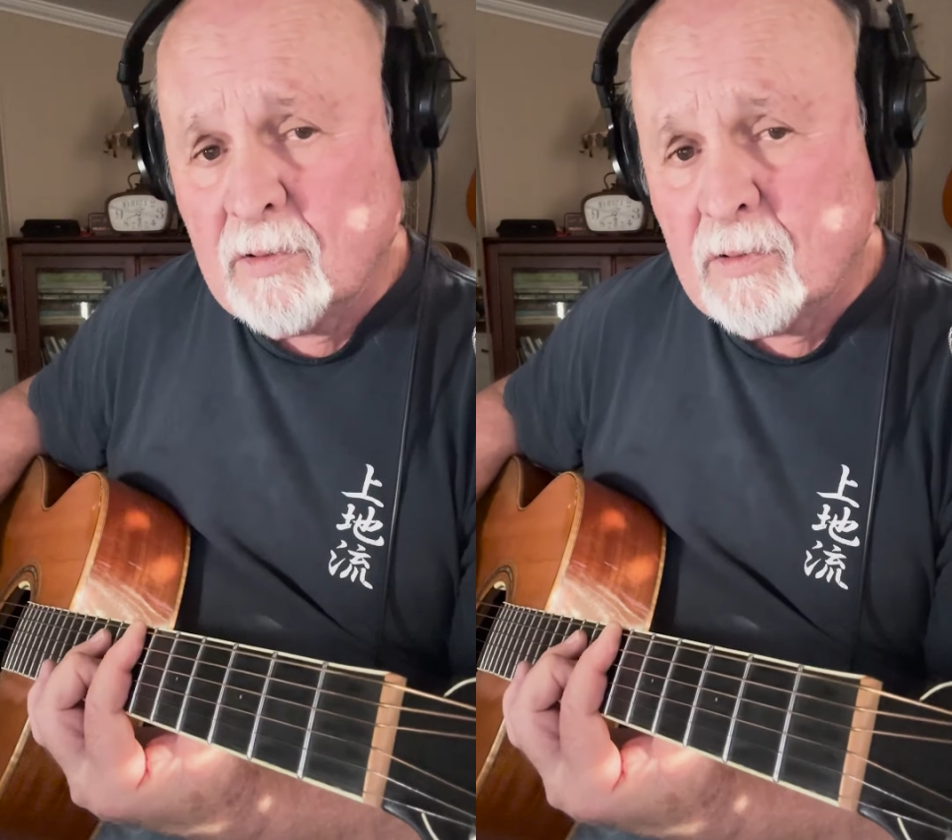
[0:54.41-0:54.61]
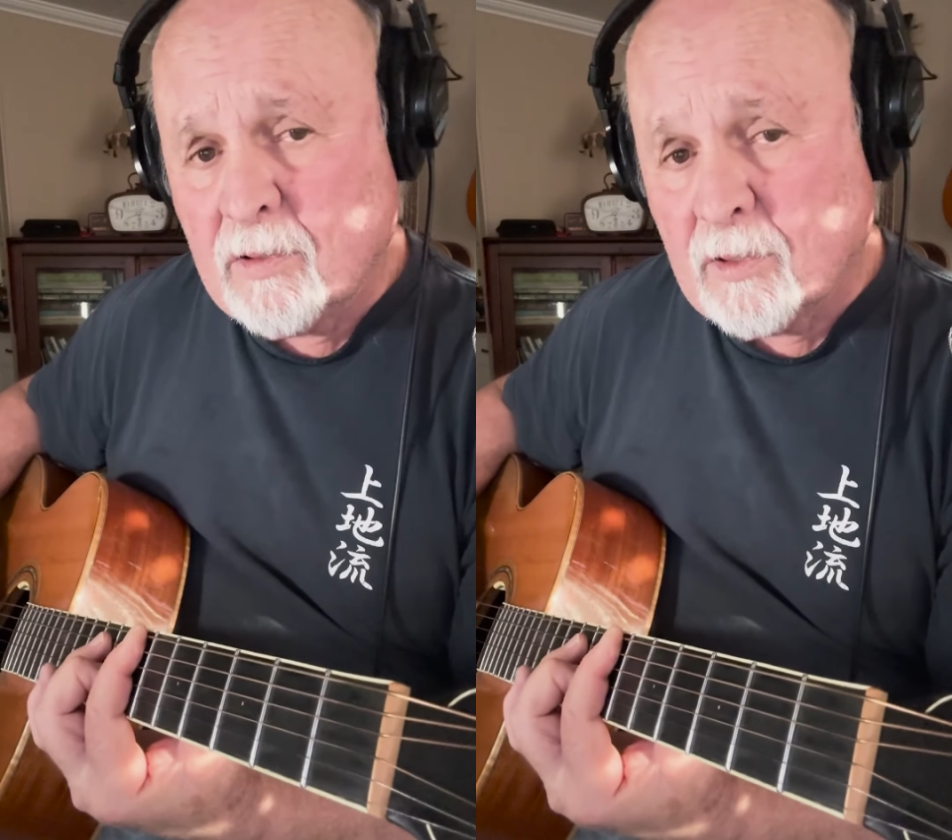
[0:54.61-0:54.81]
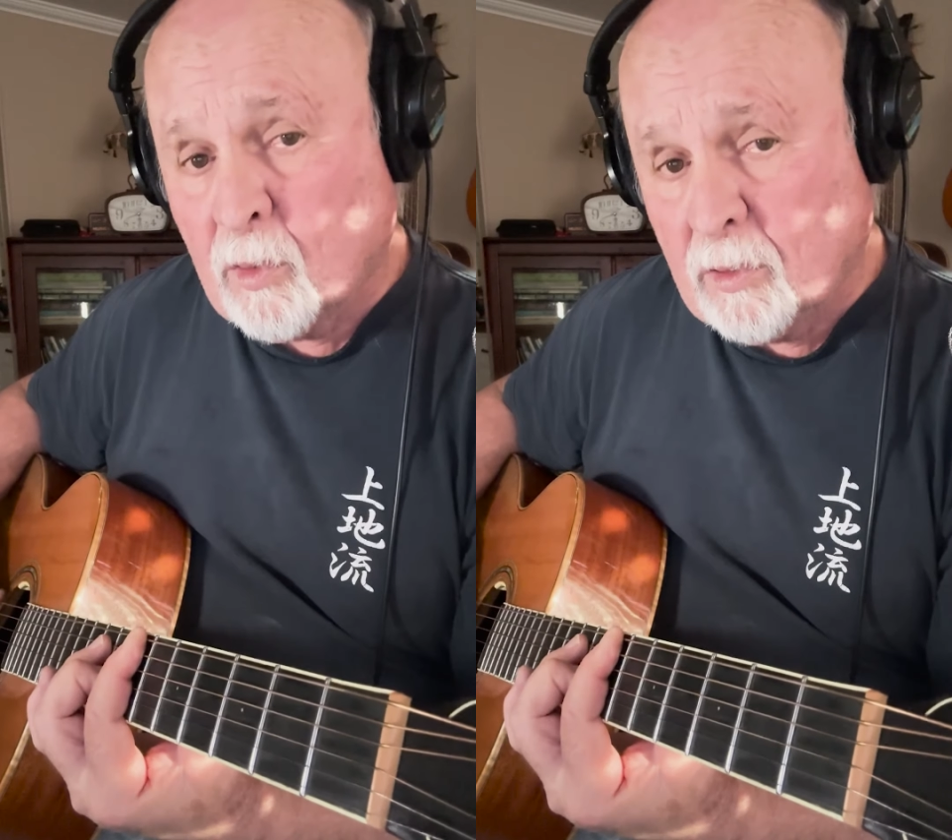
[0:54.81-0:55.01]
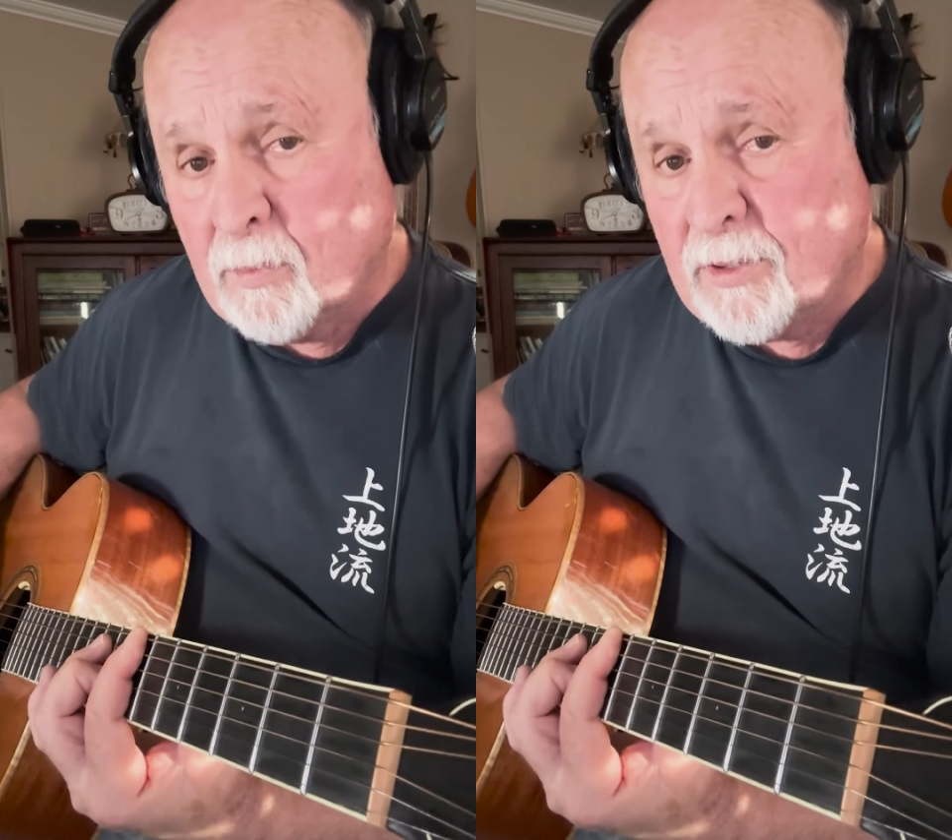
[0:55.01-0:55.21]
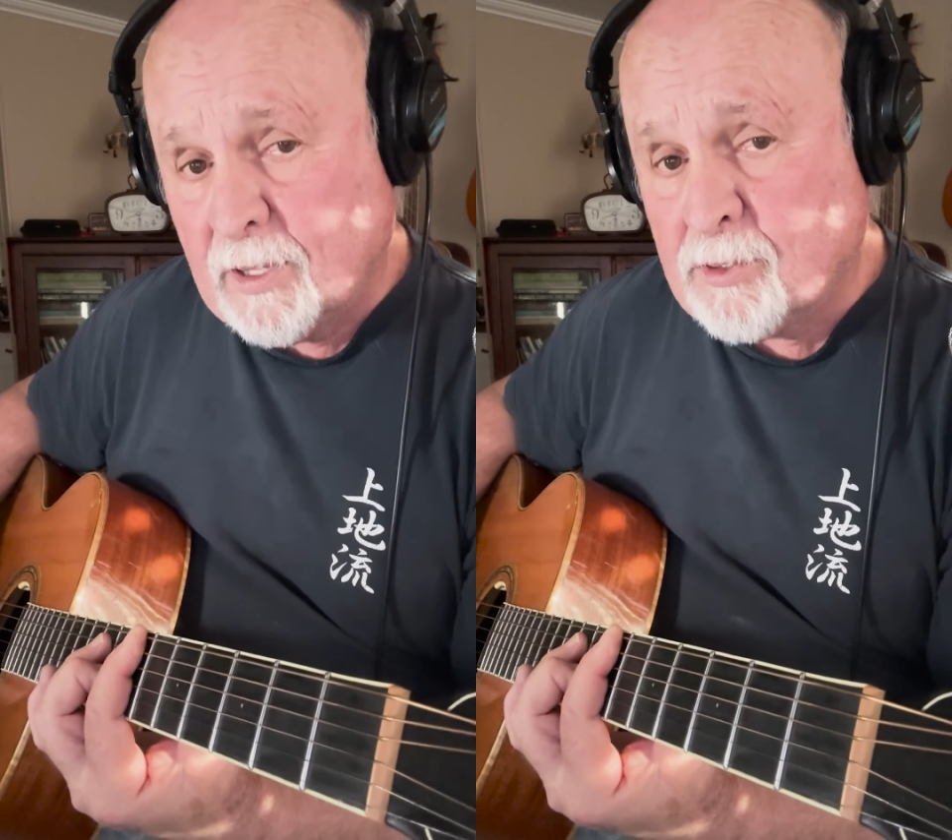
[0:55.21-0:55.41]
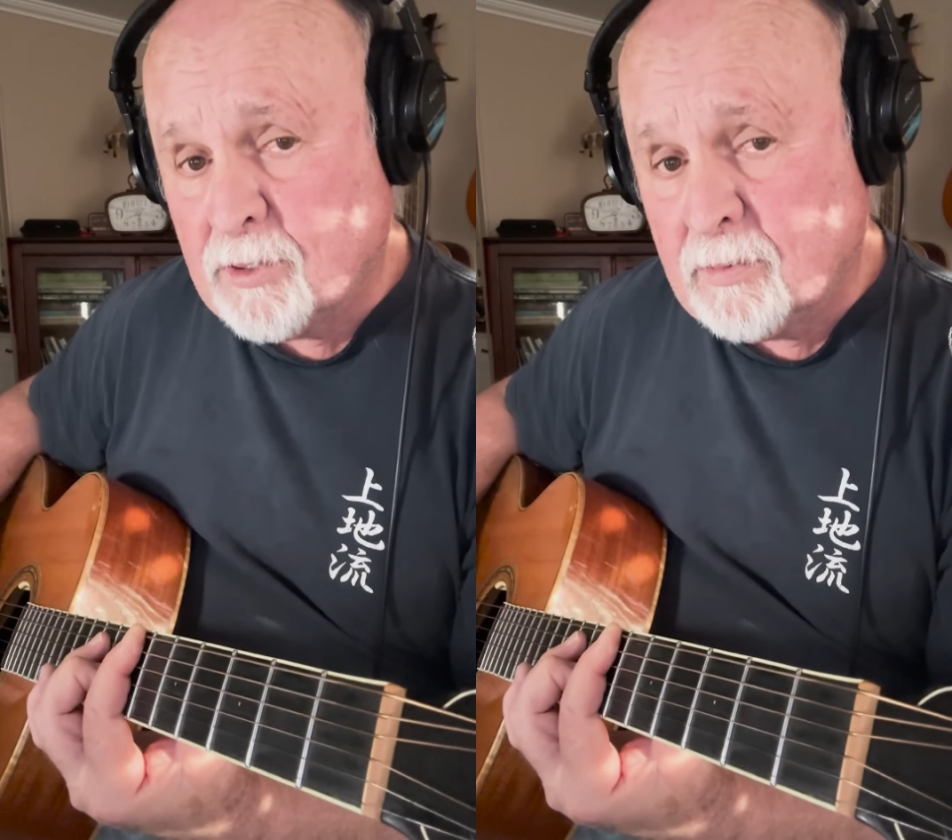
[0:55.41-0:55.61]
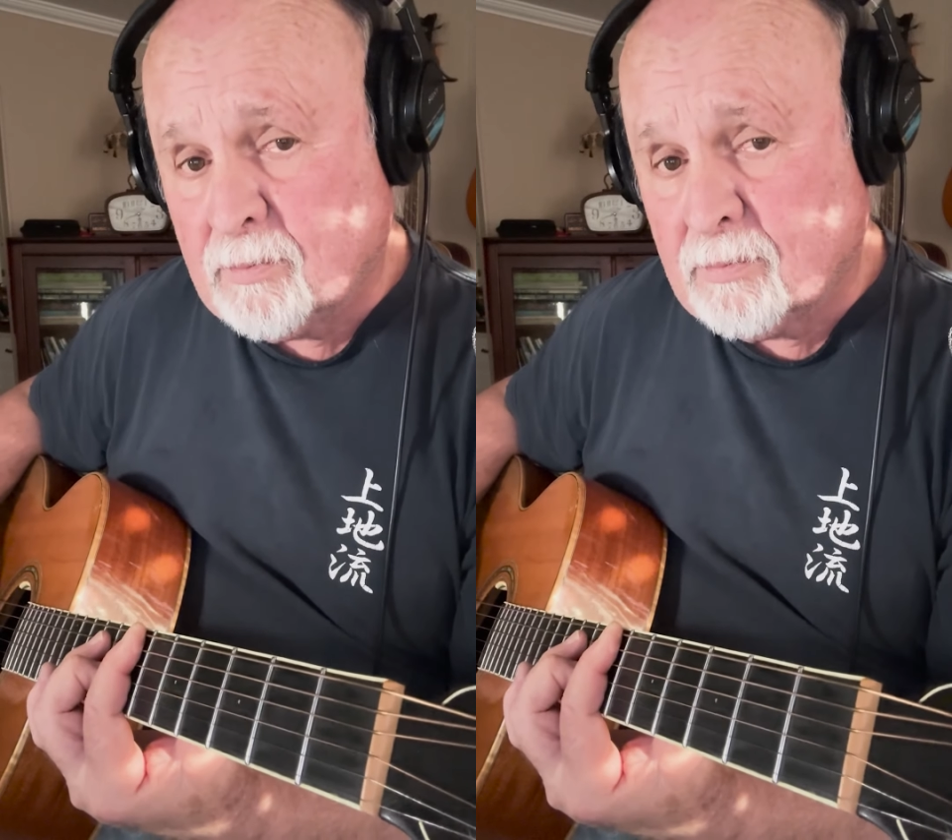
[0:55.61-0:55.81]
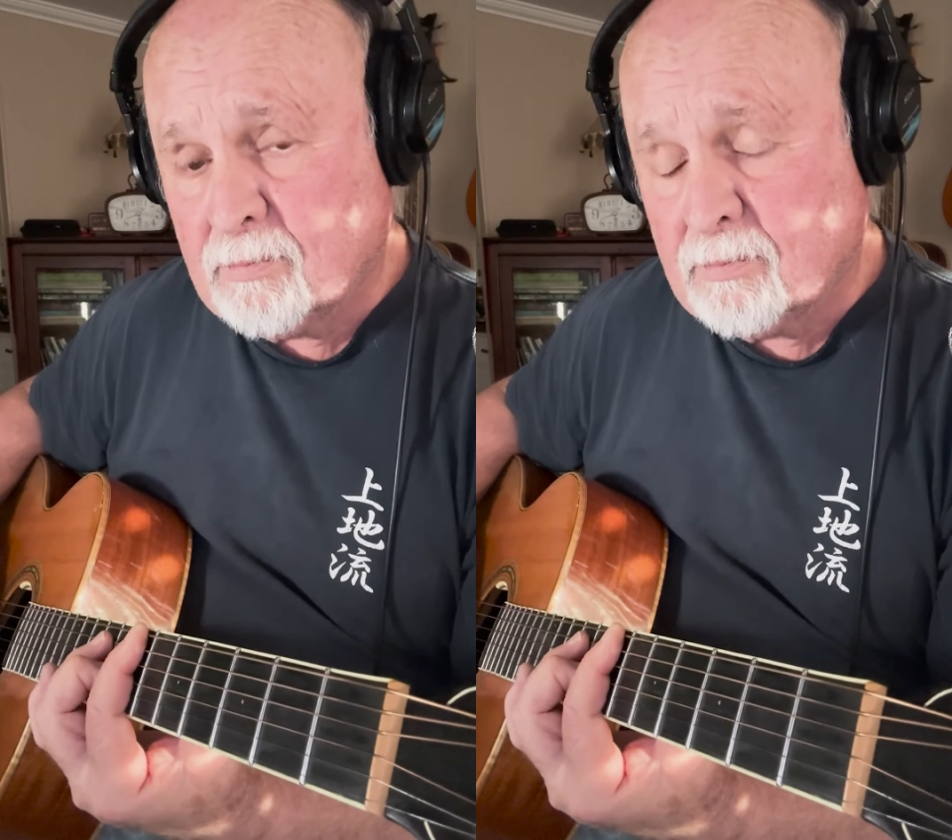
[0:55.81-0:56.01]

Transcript: sole obsession.